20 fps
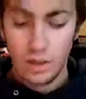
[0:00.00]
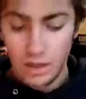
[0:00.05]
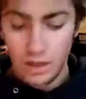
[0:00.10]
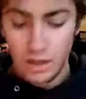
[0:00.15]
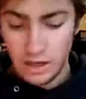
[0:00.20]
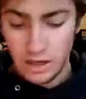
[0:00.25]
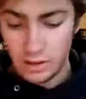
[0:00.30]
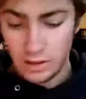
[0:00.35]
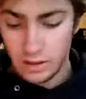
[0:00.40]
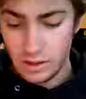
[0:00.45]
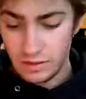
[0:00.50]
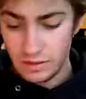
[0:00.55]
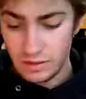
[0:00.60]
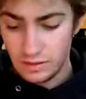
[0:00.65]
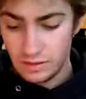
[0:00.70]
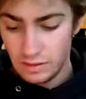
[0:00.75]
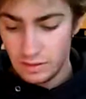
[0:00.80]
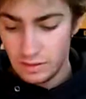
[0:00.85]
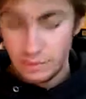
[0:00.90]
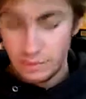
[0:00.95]

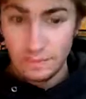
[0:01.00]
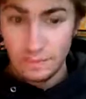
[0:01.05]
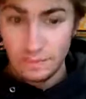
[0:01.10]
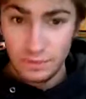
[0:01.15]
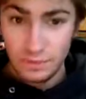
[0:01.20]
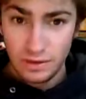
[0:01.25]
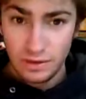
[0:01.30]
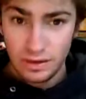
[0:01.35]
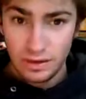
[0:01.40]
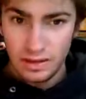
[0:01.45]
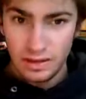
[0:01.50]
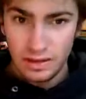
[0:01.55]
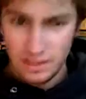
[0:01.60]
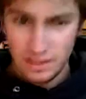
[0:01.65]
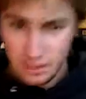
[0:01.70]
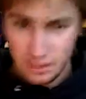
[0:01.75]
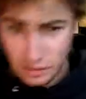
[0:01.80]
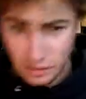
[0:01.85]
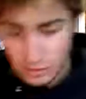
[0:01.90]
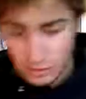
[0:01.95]
Anyways, and
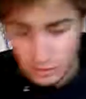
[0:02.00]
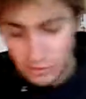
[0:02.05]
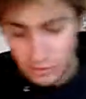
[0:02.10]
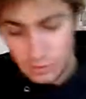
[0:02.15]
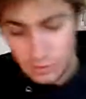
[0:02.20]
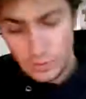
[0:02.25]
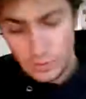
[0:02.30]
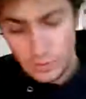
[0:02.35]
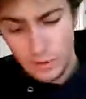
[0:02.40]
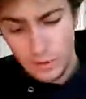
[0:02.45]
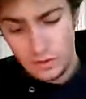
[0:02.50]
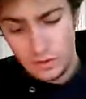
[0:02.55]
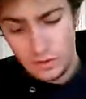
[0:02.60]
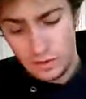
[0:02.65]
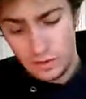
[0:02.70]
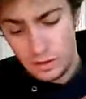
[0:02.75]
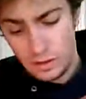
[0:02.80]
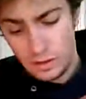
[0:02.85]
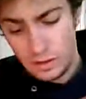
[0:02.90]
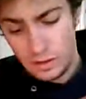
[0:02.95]
then
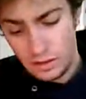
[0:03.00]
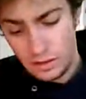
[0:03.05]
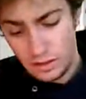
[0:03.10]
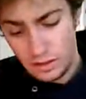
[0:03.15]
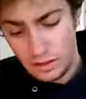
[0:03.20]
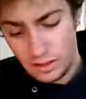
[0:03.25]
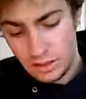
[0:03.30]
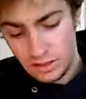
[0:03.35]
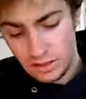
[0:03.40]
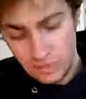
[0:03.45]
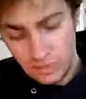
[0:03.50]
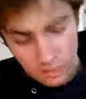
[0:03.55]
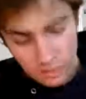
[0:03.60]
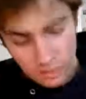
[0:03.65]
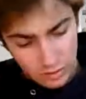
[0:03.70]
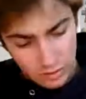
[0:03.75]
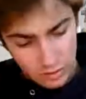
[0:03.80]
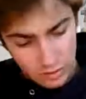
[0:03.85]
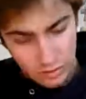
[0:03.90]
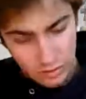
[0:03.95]
obviously, like I said
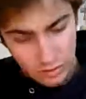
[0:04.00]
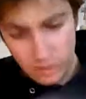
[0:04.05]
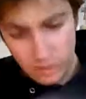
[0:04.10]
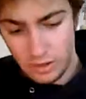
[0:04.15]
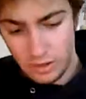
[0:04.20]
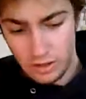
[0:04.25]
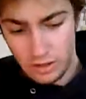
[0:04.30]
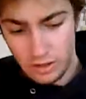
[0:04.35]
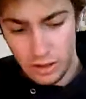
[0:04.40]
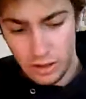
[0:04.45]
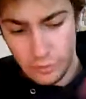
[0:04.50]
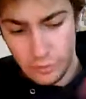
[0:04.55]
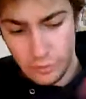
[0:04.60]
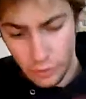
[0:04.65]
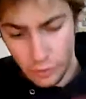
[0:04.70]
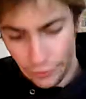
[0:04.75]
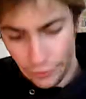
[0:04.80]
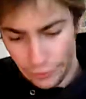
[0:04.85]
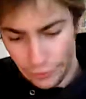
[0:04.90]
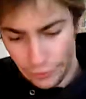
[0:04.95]
earlier, the
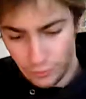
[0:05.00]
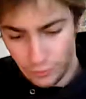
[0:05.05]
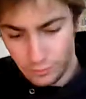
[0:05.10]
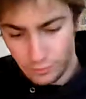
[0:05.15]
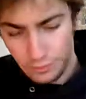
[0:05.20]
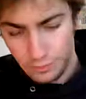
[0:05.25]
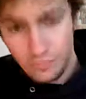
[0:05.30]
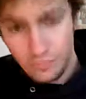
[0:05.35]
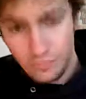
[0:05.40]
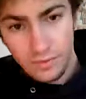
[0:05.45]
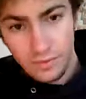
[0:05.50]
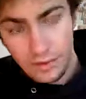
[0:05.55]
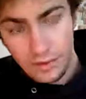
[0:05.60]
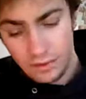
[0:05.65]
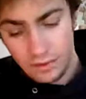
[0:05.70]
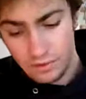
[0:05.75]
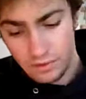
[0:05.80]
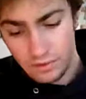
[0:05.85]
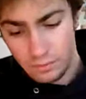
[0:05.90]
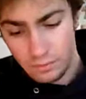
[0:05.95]
artwork
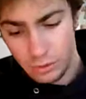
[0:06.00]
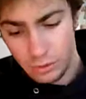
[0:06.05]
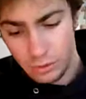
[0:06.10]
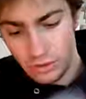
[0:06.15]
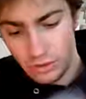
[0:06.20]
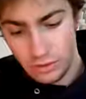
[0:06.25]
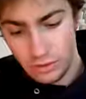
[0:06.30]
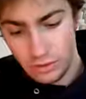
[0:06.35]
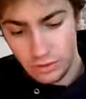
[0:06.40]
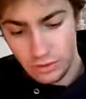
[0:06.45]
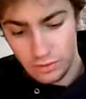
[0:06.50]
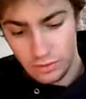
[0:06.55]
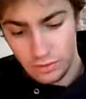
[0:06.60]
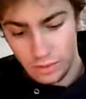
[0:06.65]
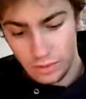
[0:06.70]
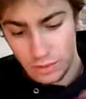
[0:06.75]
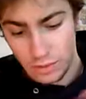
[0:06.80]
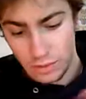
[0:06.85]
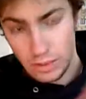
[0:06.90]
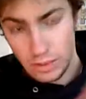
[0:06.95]
that is put there in the
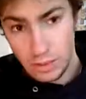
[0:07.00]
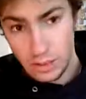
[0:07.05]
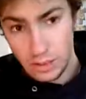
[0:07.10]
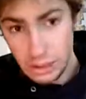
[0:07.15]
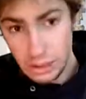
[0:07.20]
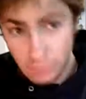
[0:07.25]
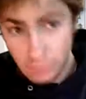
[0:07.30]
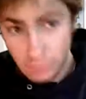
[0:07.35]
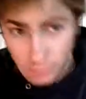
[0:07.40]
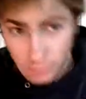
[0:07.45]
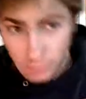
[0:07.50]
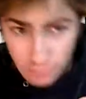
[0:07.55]
very beginning,